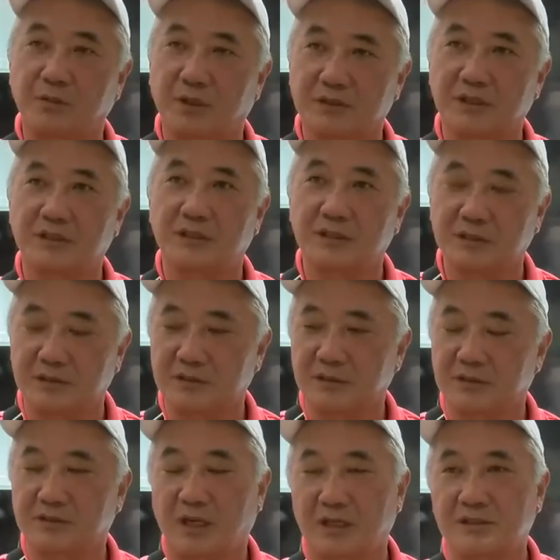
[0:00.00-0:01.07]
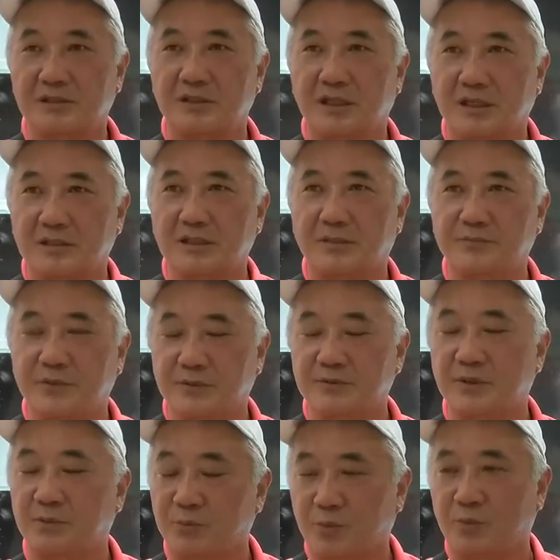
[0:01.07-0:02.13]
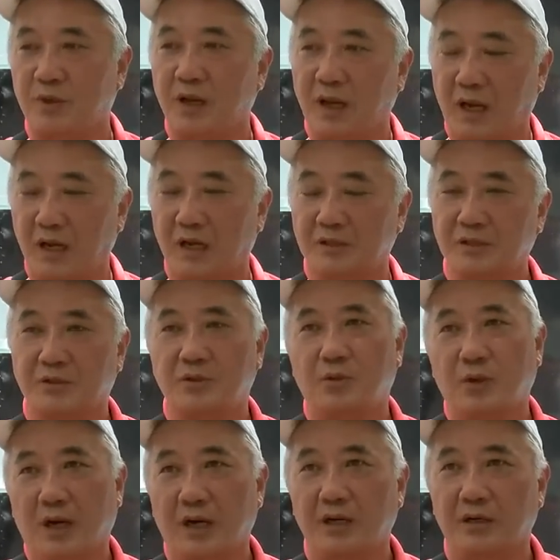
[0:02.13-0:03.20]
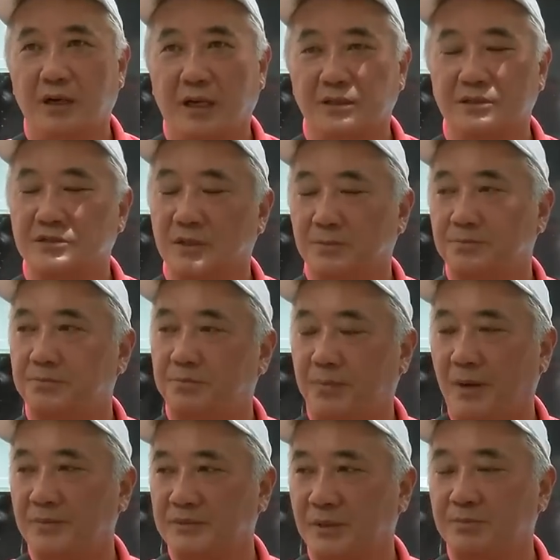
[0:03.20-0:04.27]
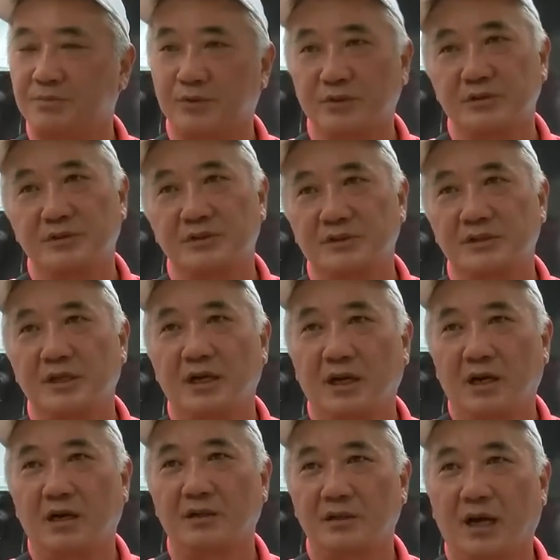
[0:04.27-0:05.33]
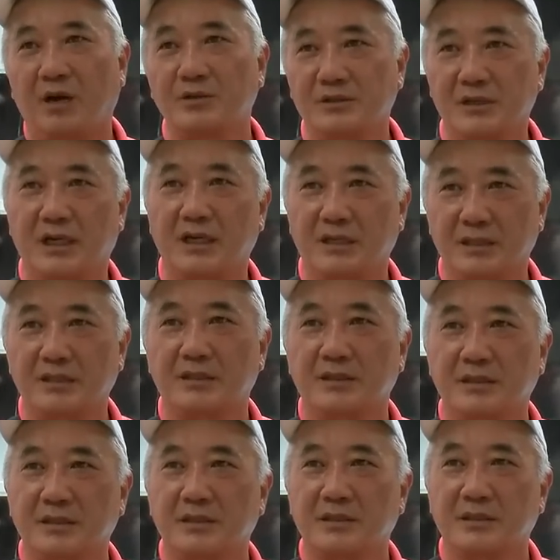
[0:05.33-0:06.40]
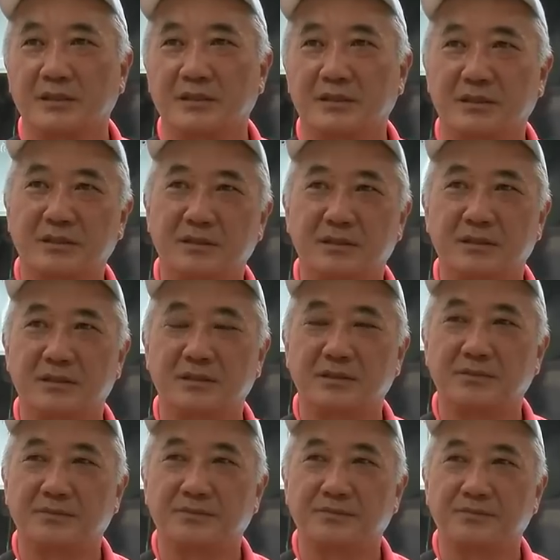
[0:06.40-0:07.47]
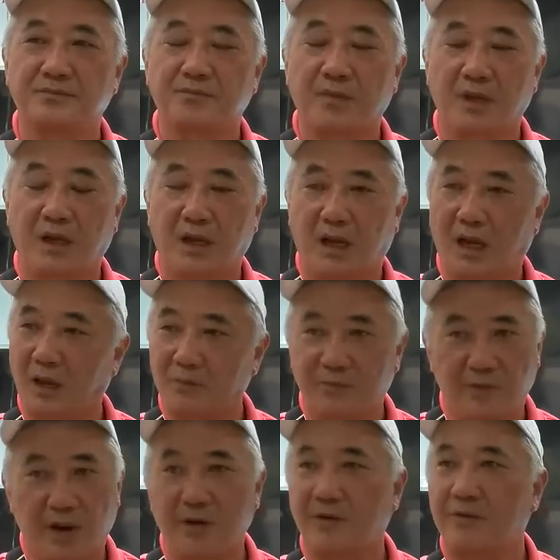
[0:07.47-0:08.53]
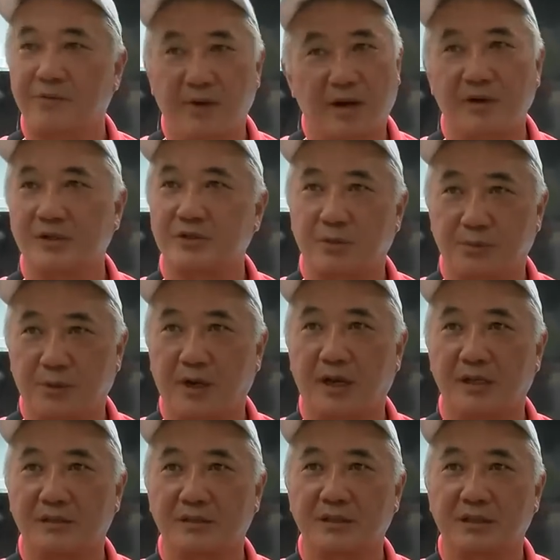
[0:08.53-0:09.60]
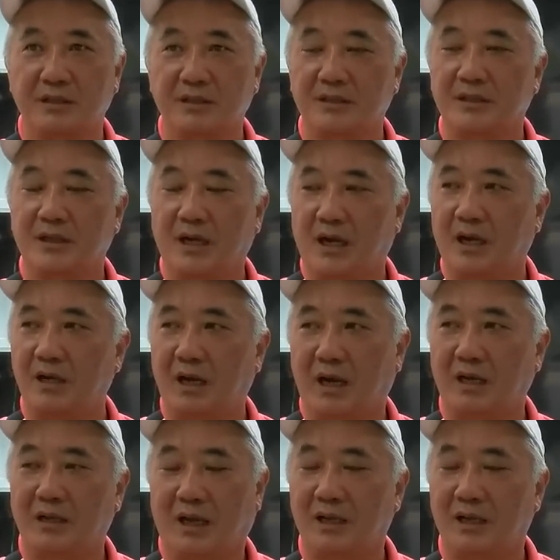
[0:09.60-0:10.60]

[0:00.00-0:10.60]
was touched except for some electrical wire and some bumps and bruises on the outside. Are you surprised? I'm very, very surprised. Uh, uh-huh. I,